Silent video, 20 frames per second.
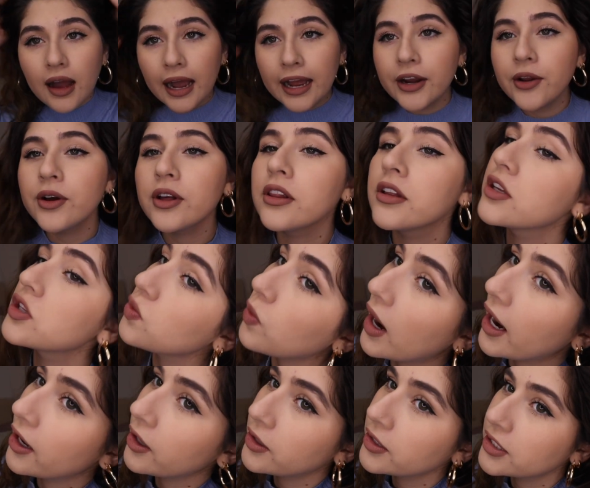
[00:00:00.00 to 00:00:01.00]
I know it looks
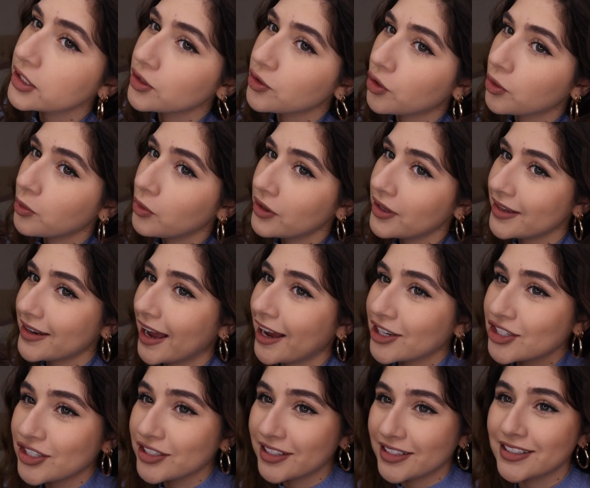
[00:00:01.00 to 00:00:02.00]
wild, and normally it
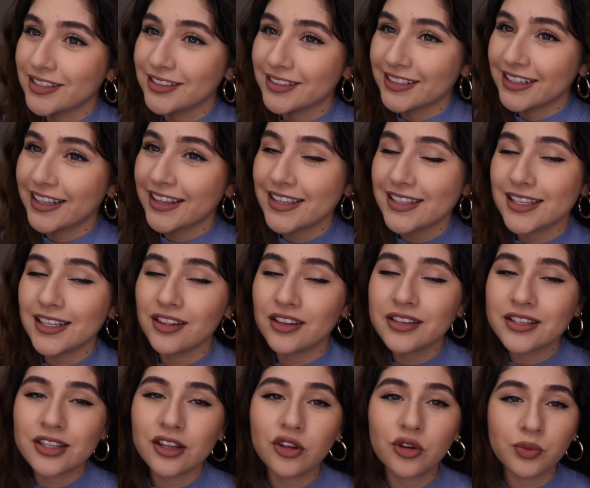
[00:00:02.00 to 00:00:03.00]
actually doesn't look like this. It
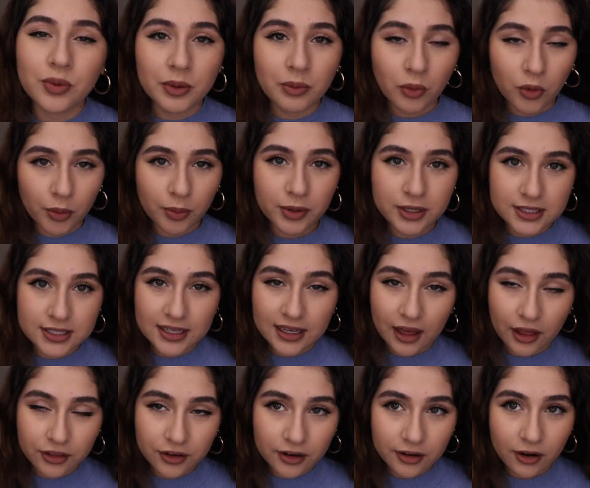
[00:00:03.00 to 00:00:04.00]
looks a little bit more put
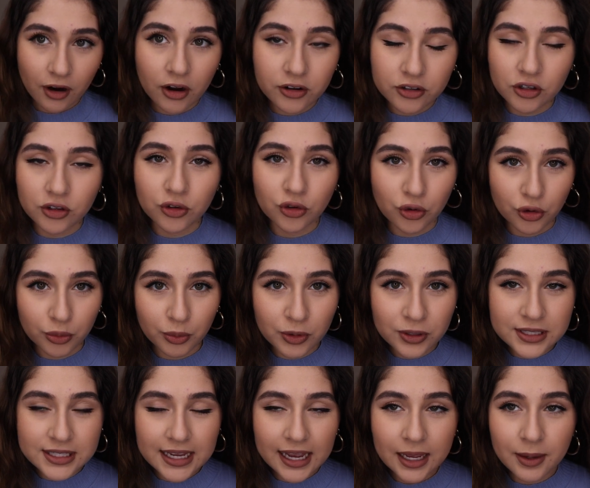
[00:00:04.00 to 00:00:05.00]
together on a
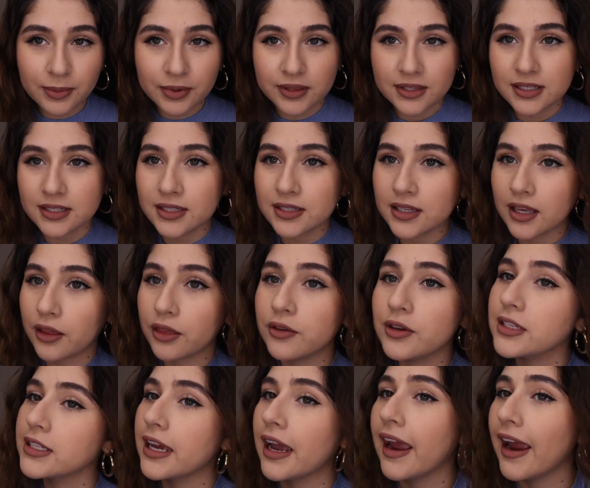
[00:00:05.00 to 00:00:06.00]
normal day, but this is like
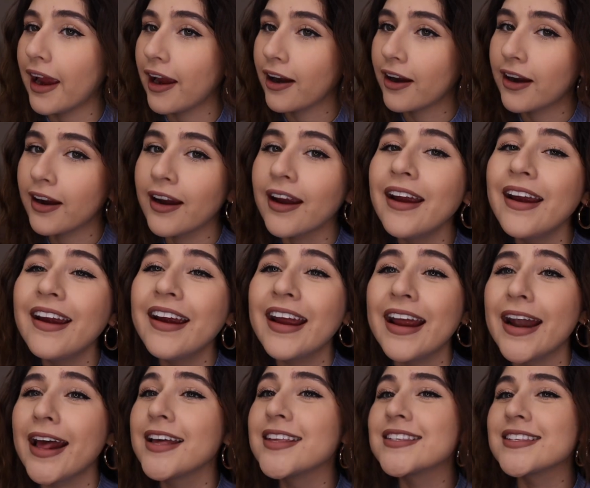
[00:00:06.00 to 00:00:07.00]
3-day hair
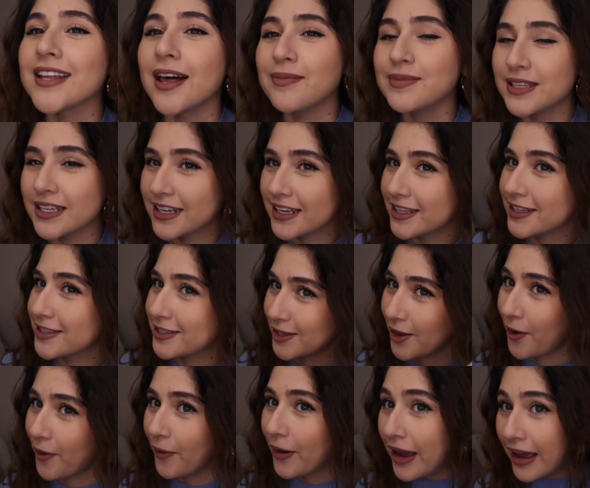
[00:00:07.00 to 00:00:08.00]
and I slept in it,
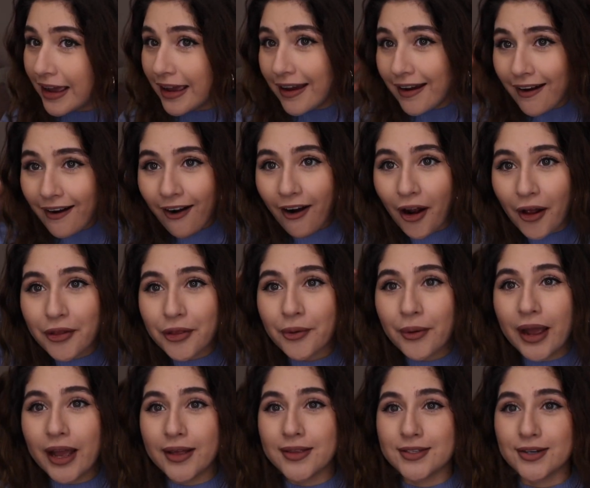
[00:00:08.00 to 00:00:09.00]
so all the
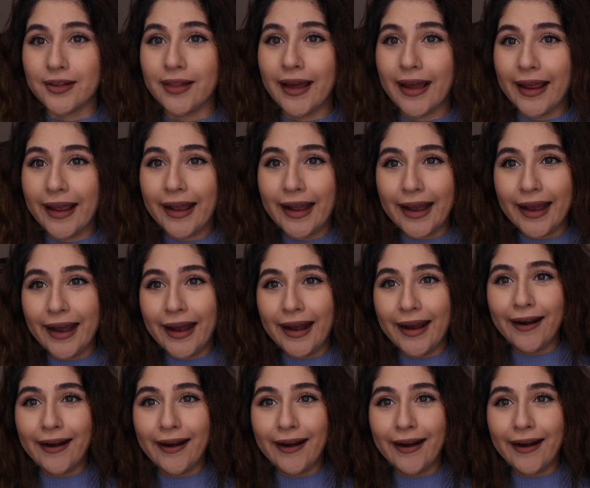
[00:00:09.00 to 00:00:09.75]
waves are like.